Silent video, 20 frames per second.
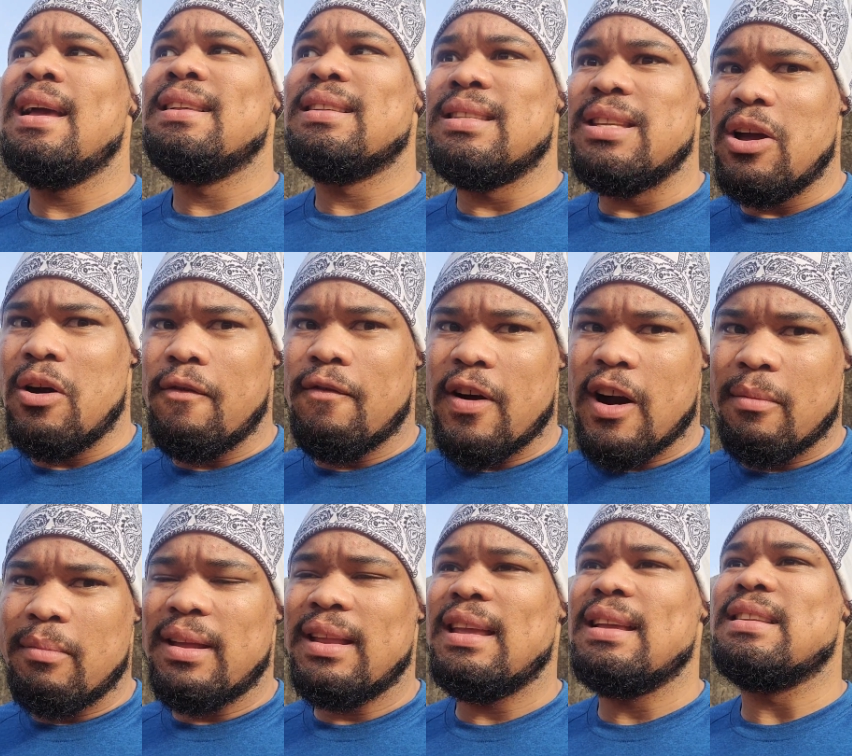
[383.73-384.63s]
Snail
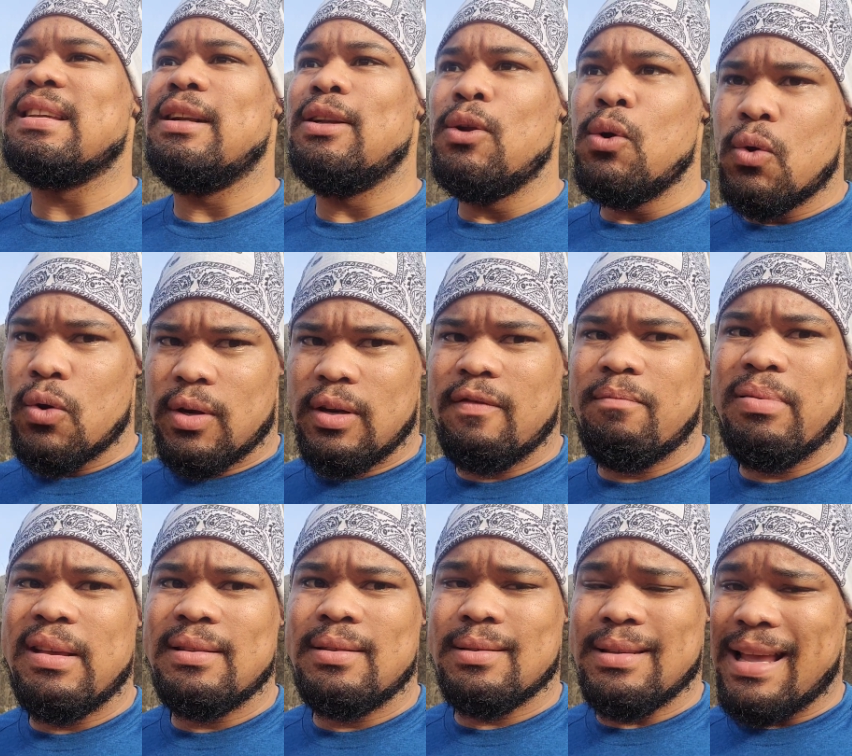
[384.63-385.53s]
farming is a lucrative
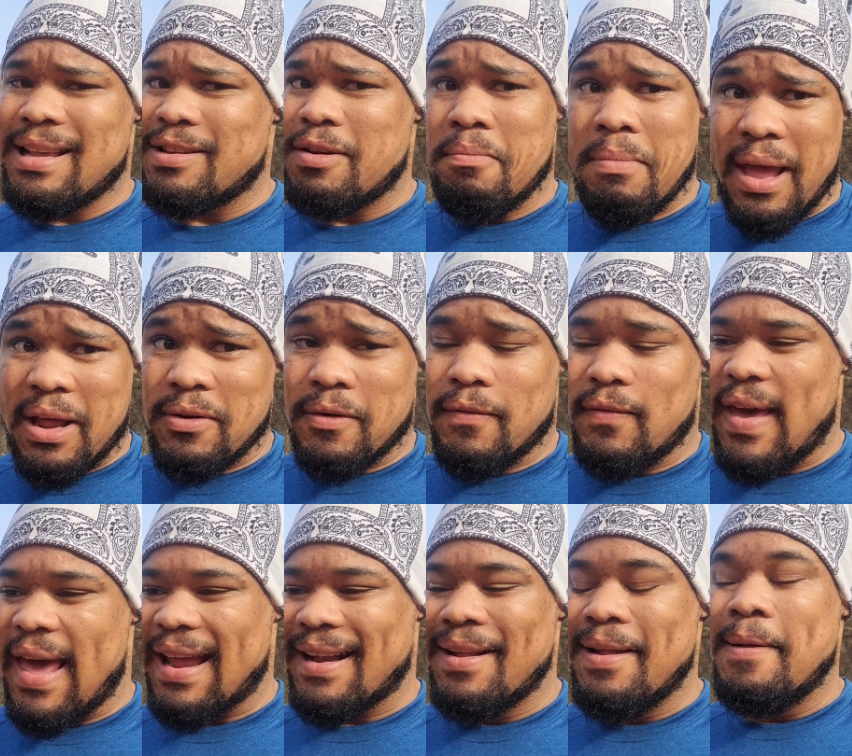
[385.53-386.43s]
business. As a matter of
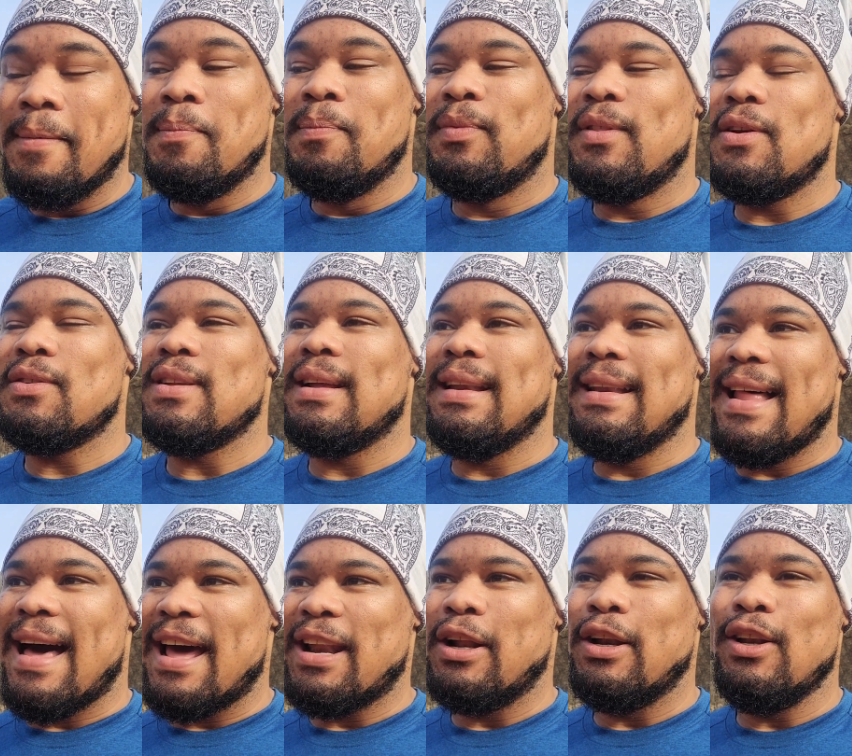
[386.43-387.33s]
fact, there's a
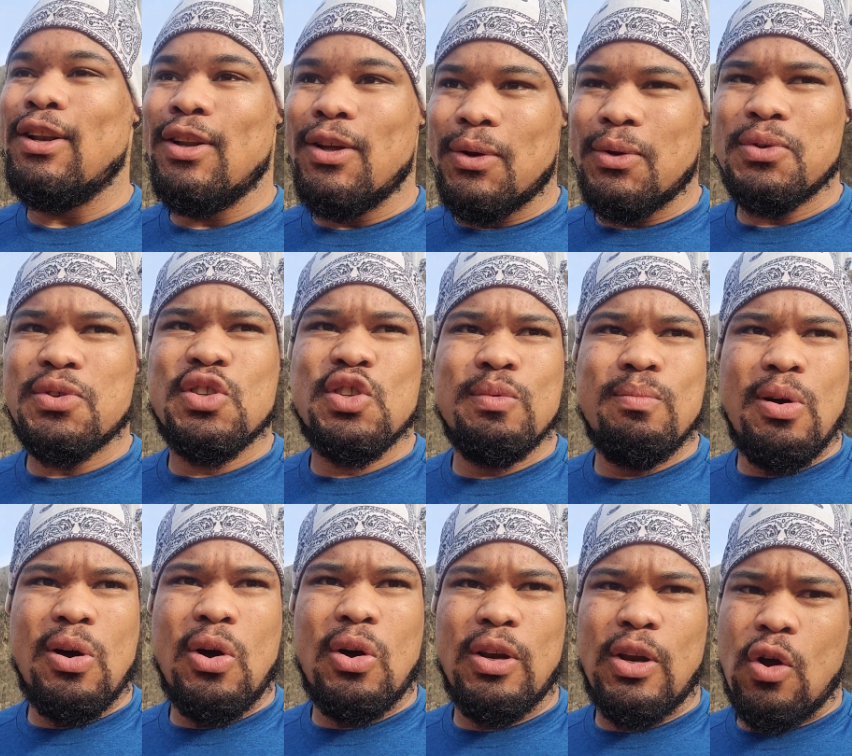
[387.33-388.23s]
lot of little,
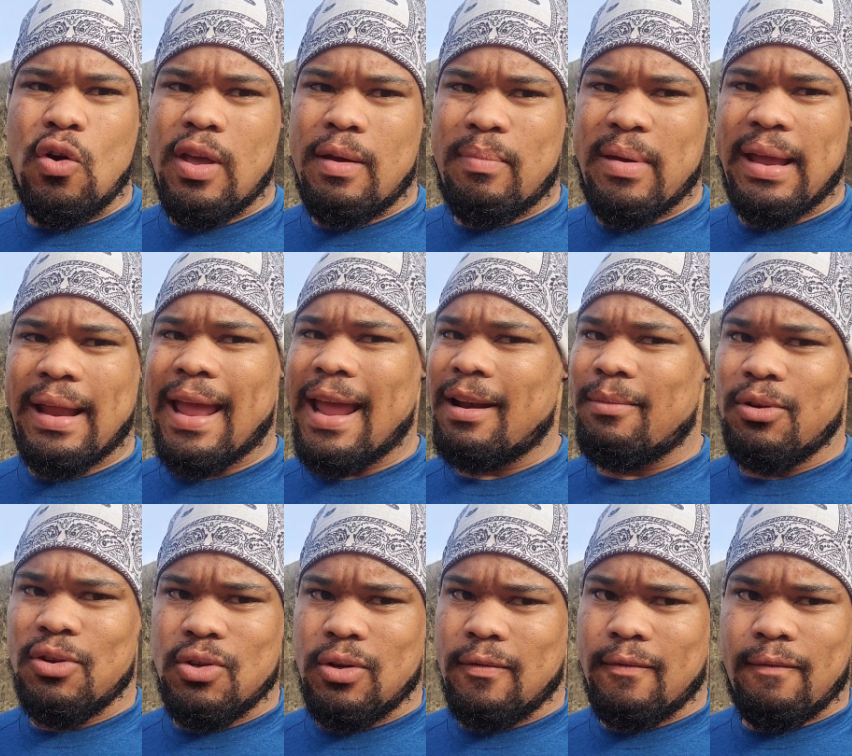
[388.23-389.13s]
small, low-impact
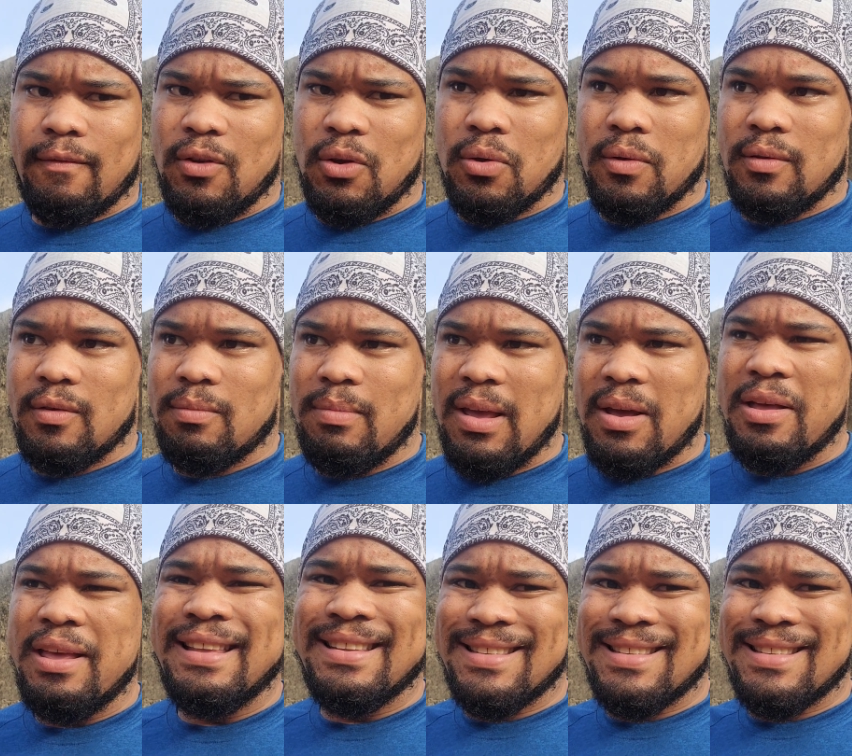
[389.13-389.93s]
animals you can smell.